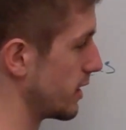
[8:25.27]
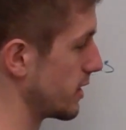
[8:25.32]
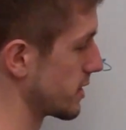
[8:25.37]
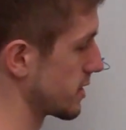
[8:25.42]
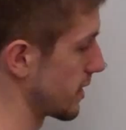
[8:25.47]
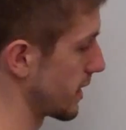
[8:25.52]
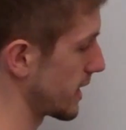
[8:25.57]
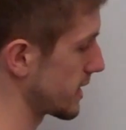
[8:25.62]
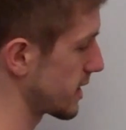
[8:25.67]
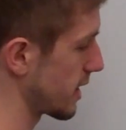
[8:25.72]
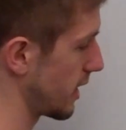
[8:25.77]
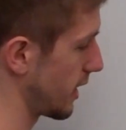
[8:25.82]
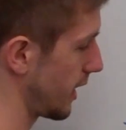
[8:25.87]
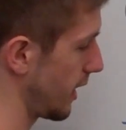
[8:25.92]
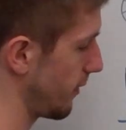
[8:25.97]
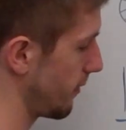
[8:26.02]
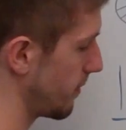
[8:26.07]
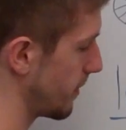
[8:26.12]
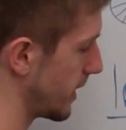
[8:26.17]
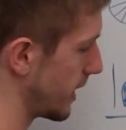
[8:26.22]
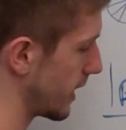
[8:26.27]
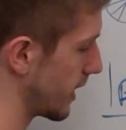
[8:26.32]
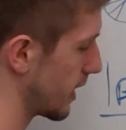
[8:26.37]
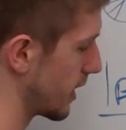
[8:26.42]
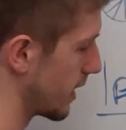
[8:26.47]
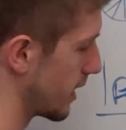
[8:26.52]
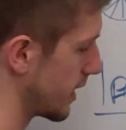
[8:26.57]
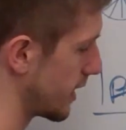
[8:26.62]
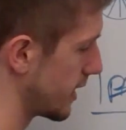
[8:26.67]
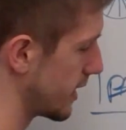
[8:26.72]
so that's going to give me
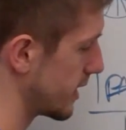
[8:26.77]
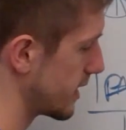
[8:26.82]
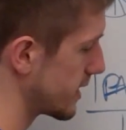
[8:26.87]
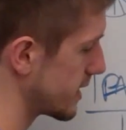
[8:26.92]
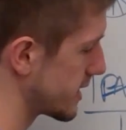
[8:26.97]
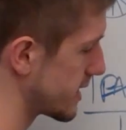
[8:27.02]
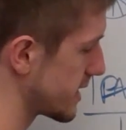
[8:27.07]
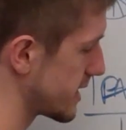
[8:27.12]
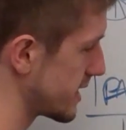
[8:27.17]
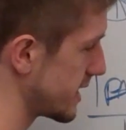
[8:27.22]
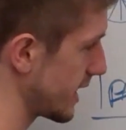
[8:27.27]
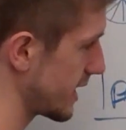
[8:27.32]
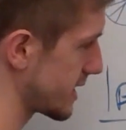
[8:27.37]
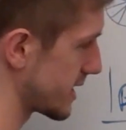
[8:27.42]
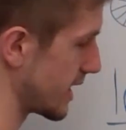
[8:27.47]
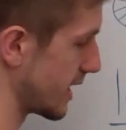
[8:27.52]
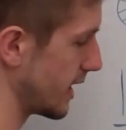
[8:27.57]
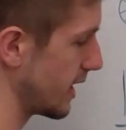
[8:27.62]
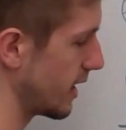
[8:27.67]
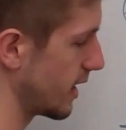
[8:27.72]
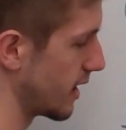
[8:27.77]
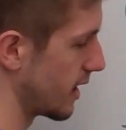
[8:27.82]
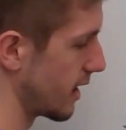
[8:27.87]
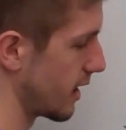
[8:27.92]
60.